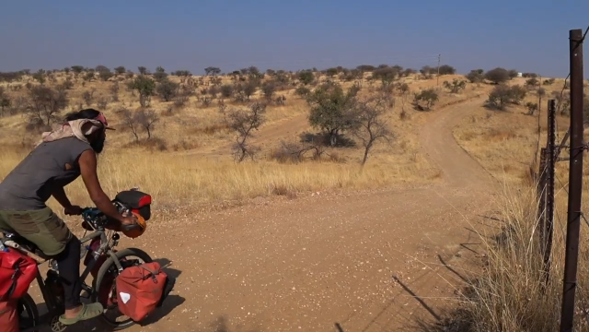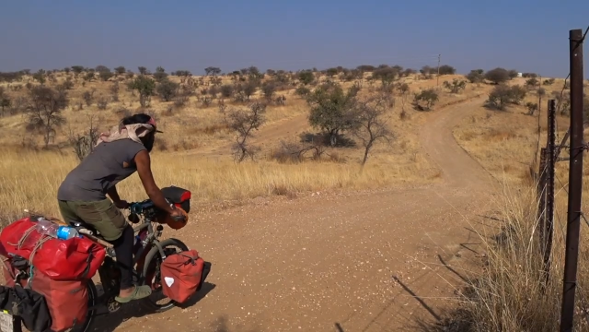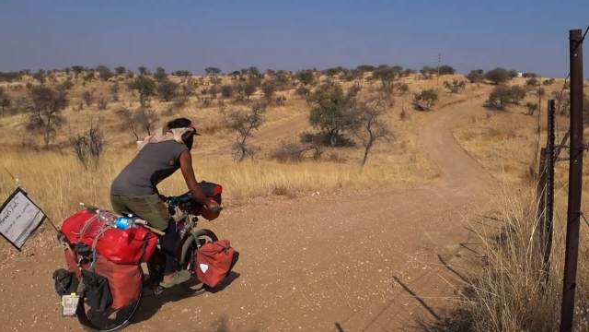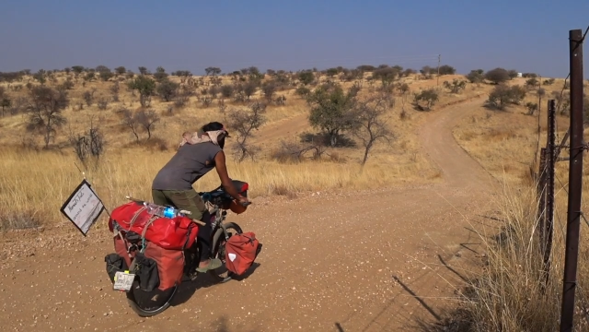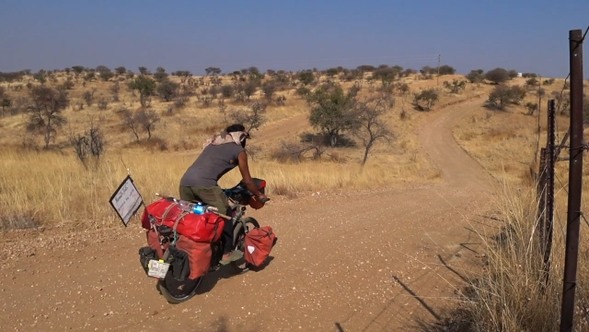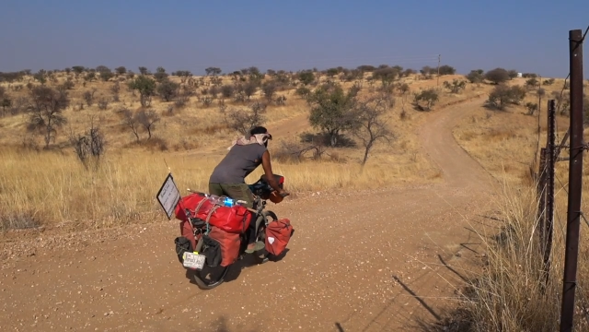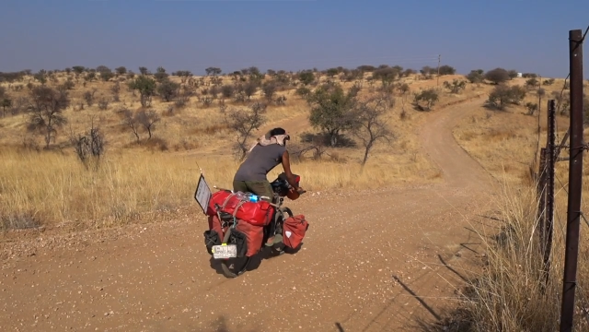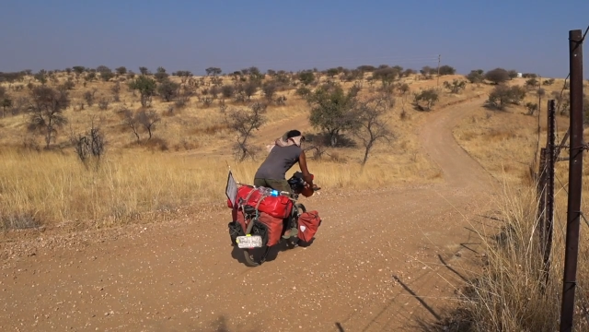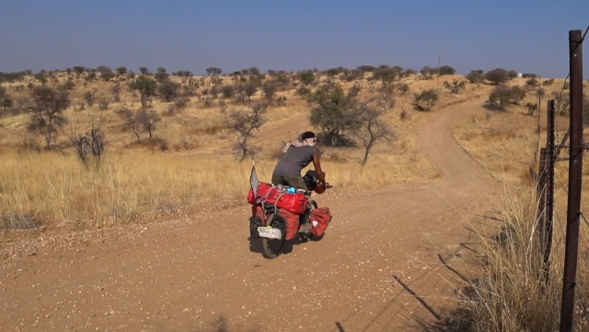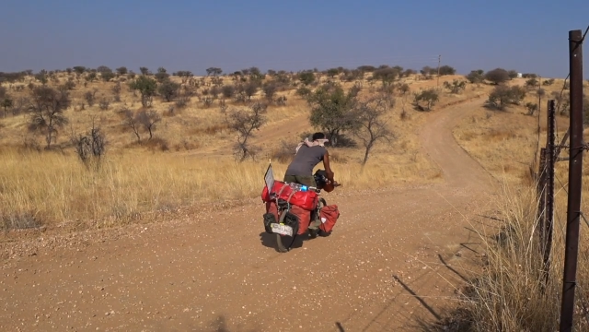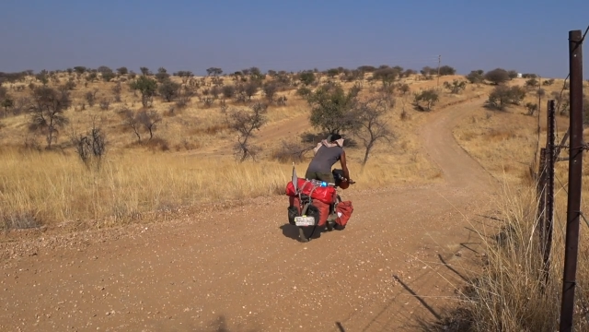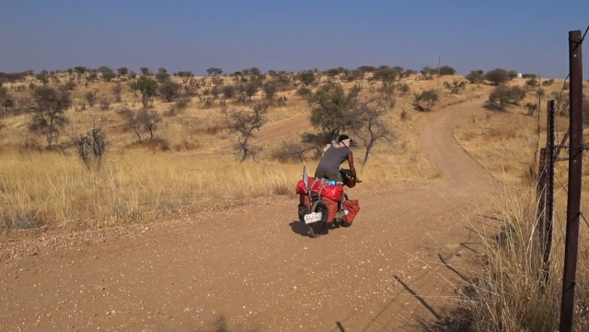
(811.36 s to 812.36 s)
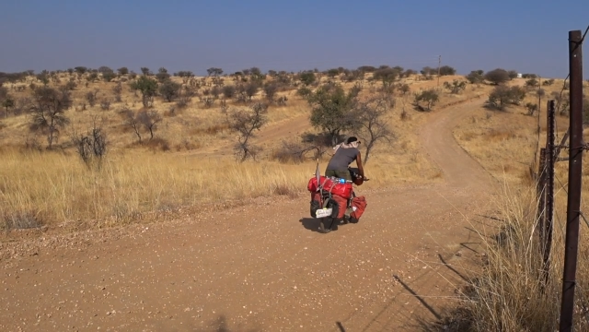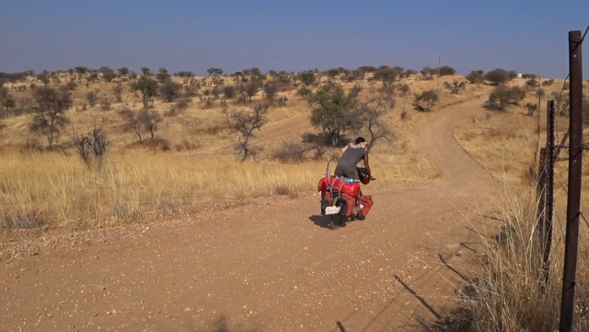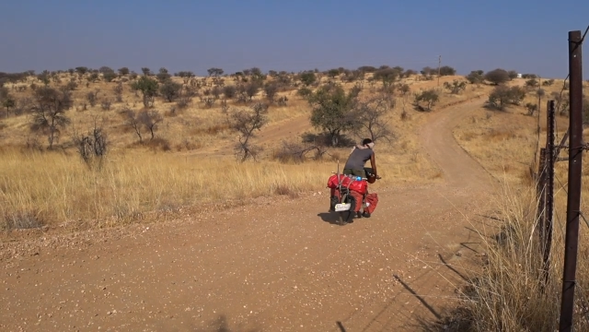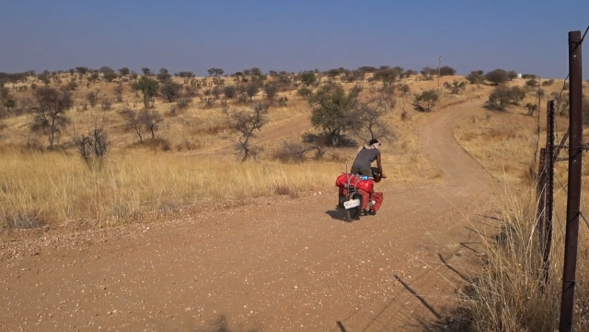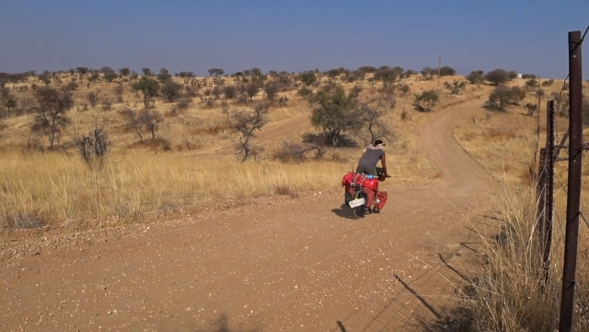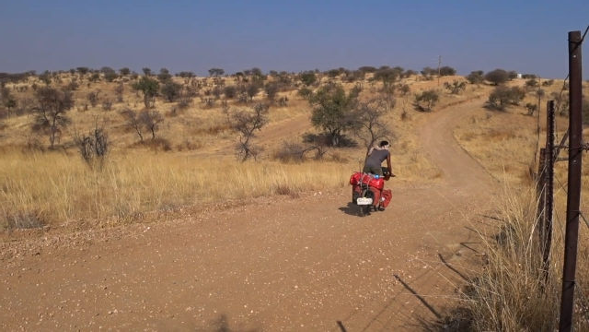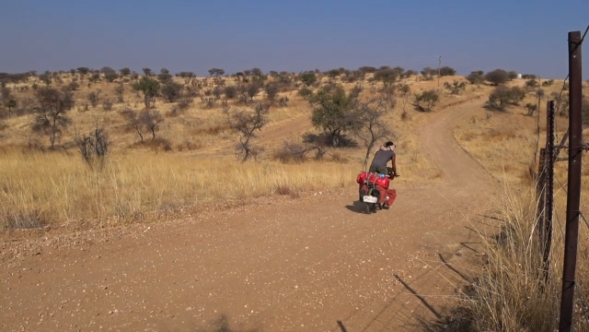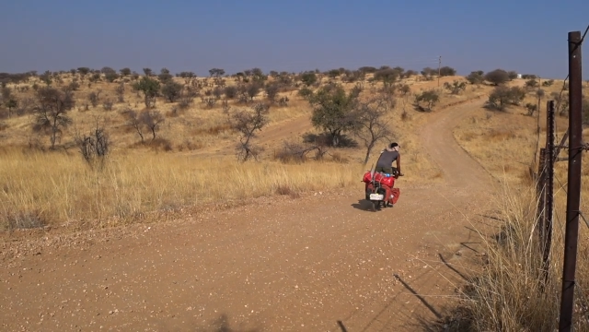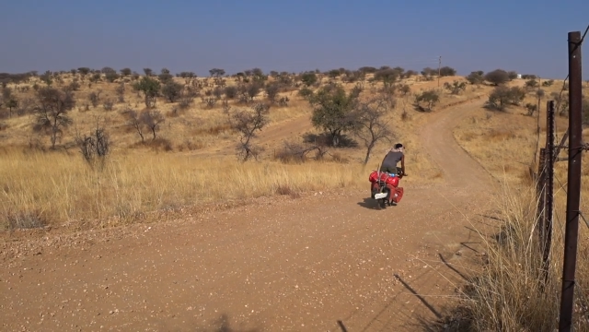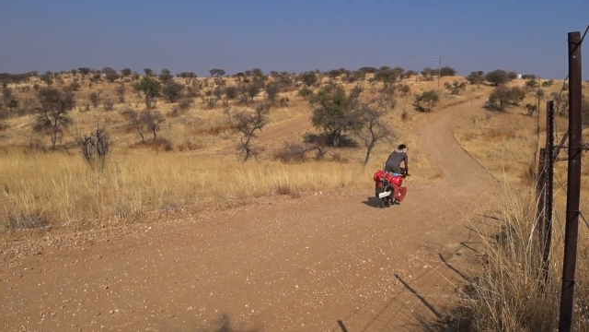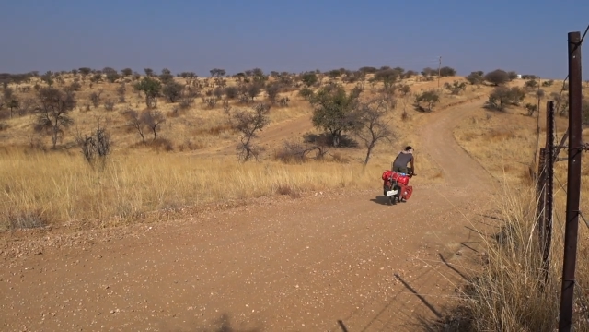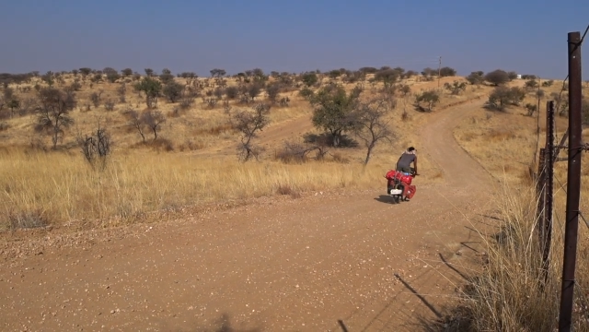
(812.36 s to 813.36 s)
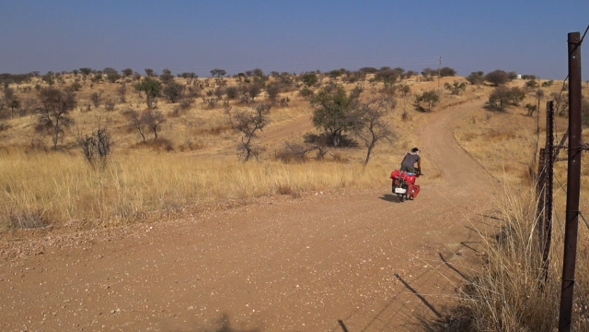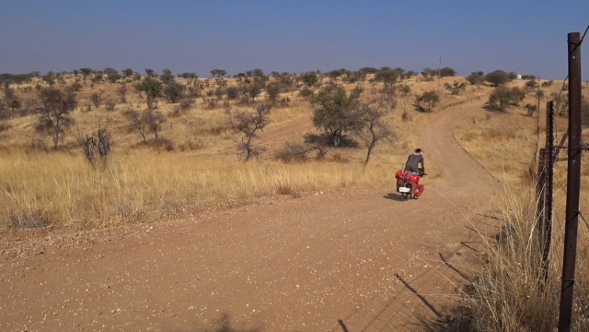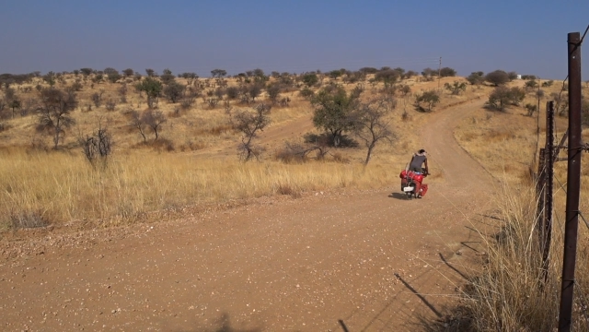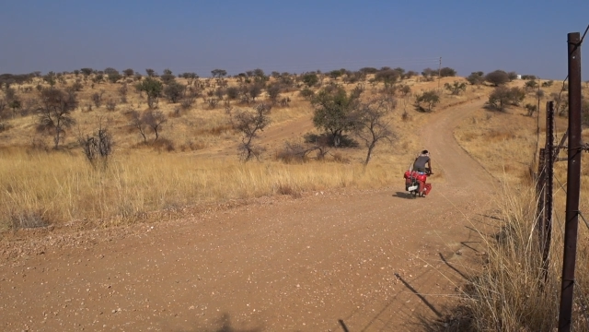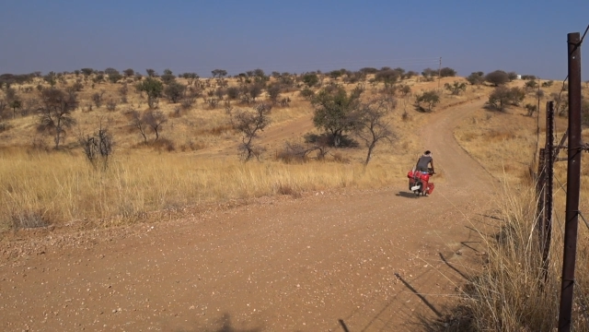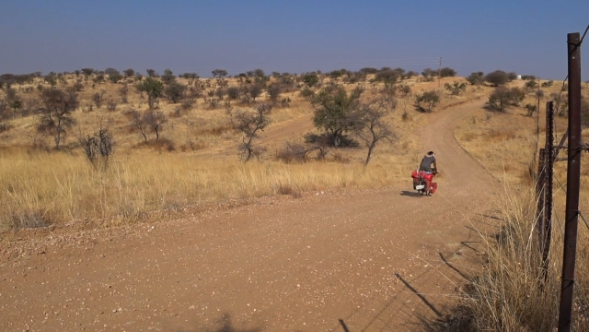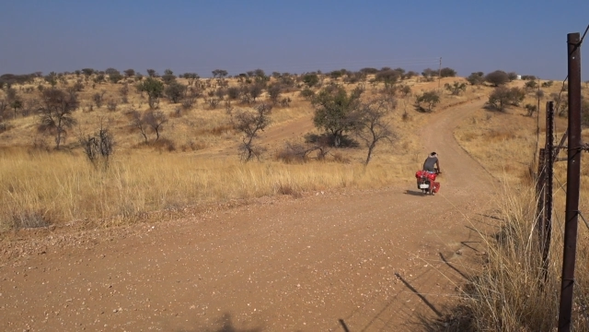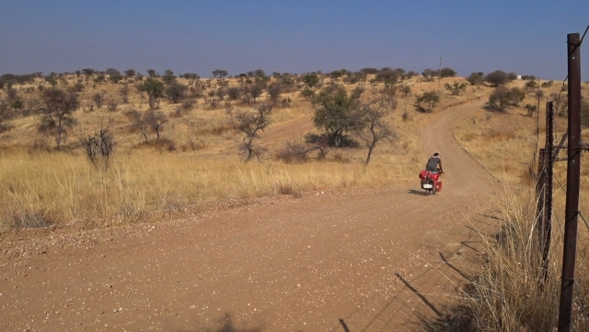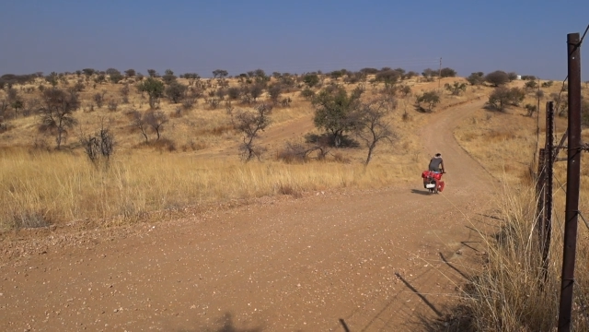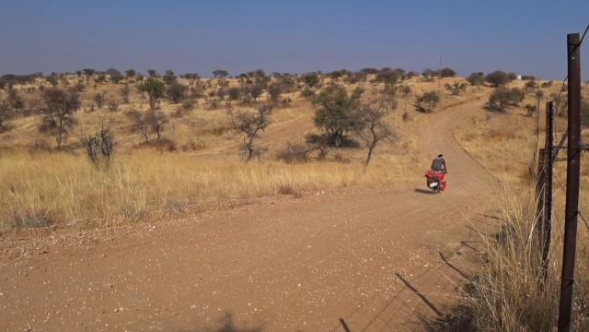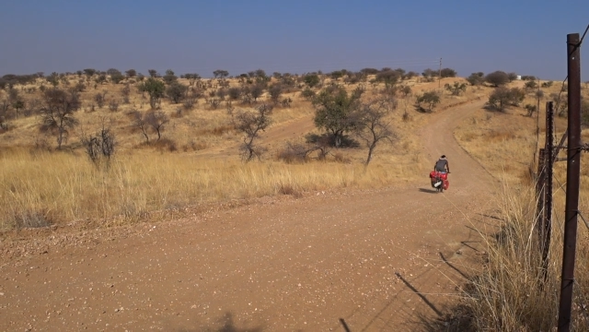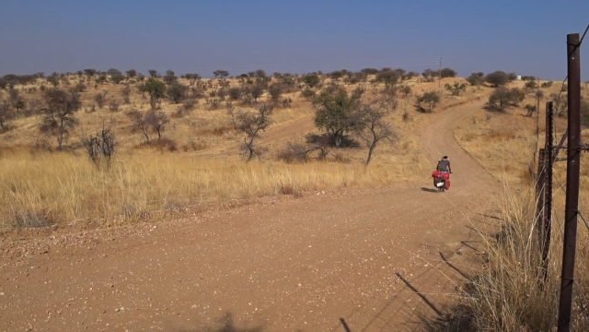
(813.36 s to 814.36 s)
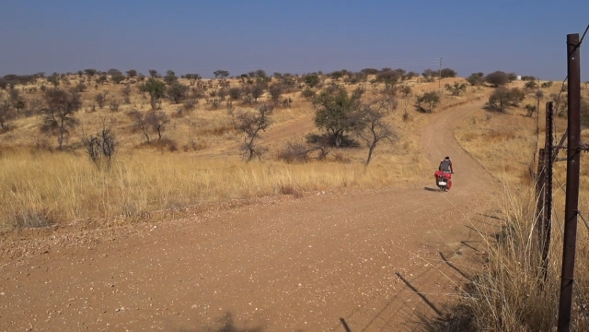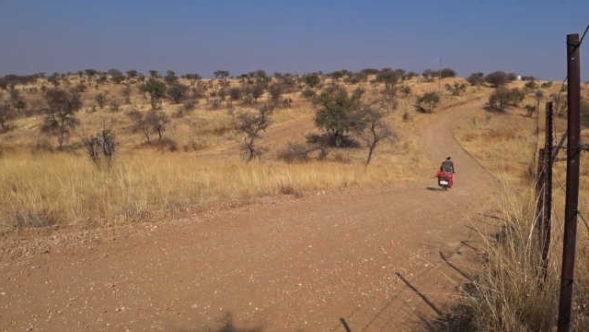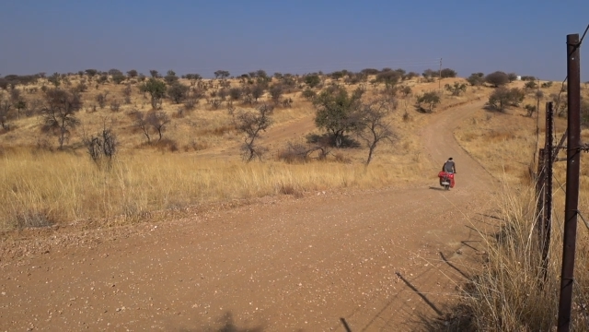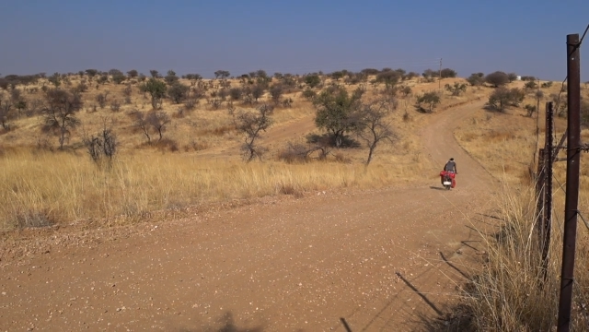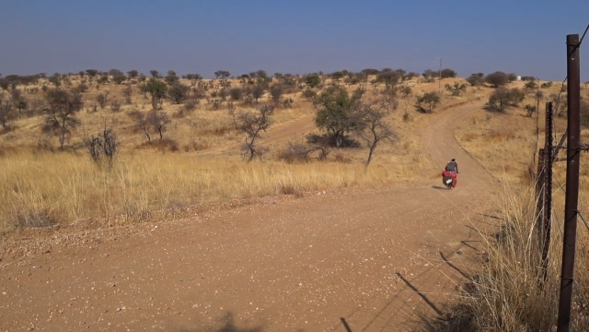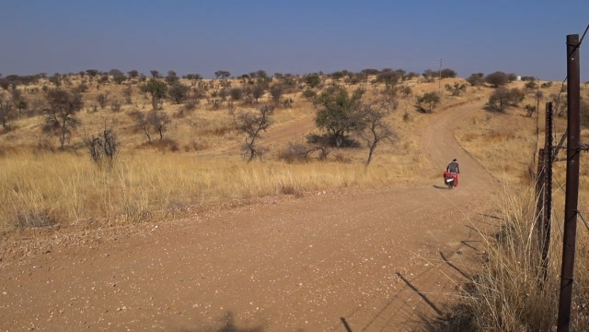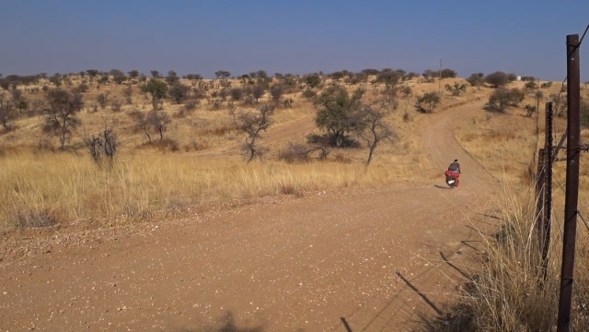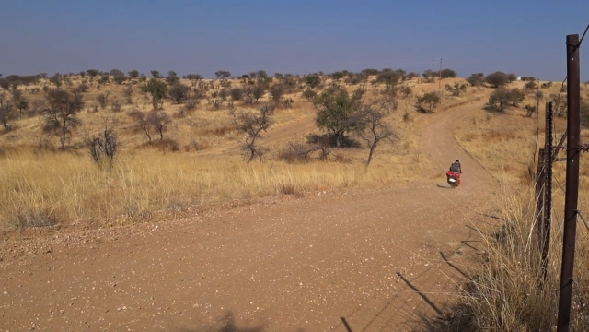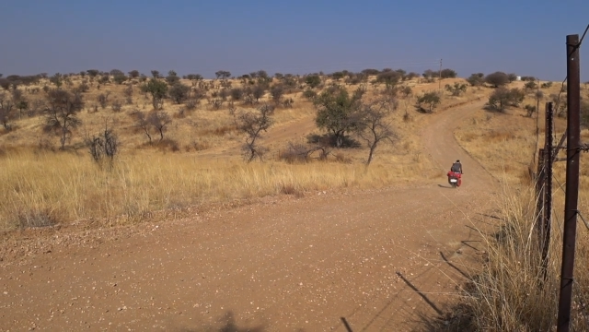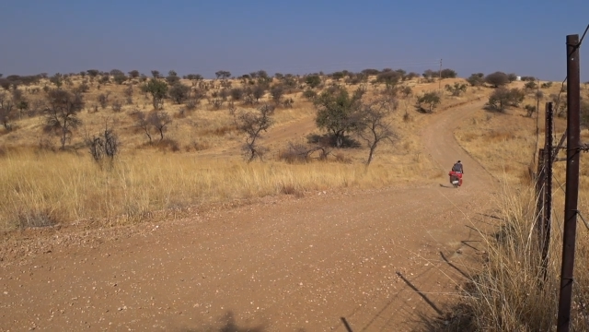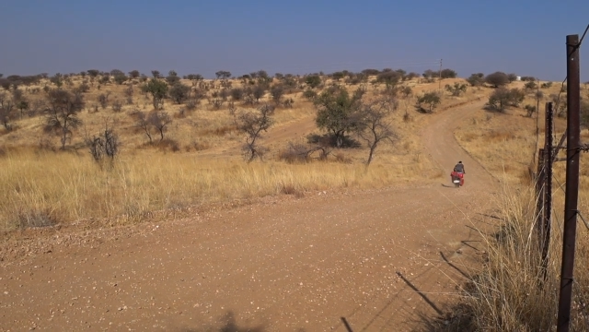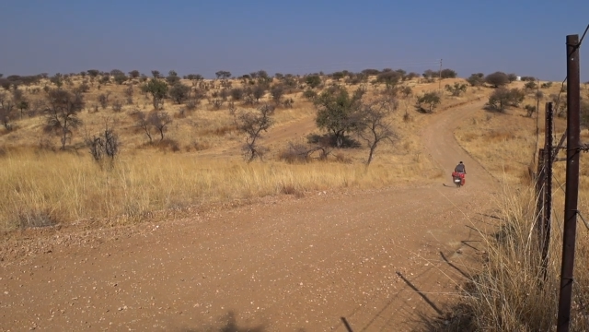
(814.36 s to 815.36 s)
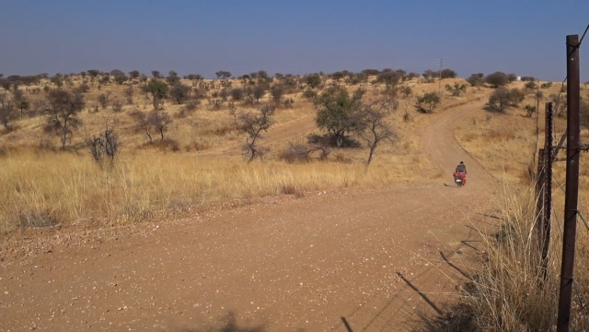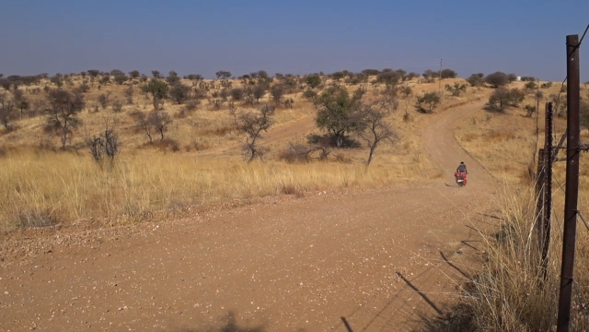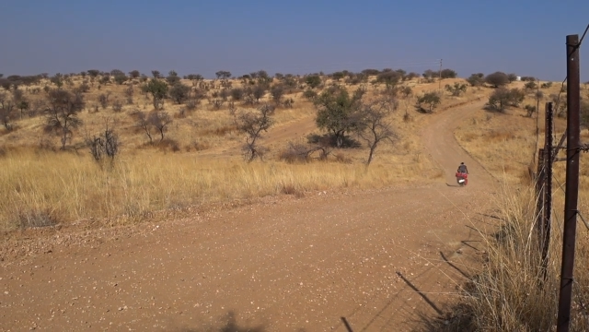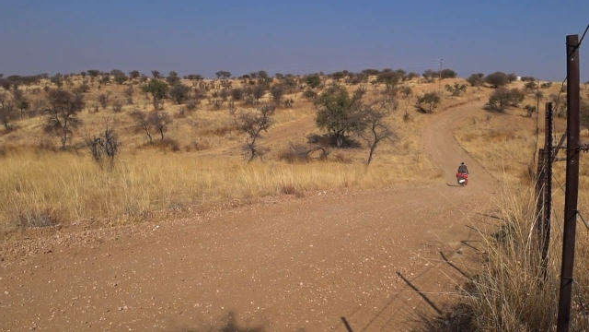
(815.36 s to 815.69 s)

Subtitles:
Nobody's mouth can be seen.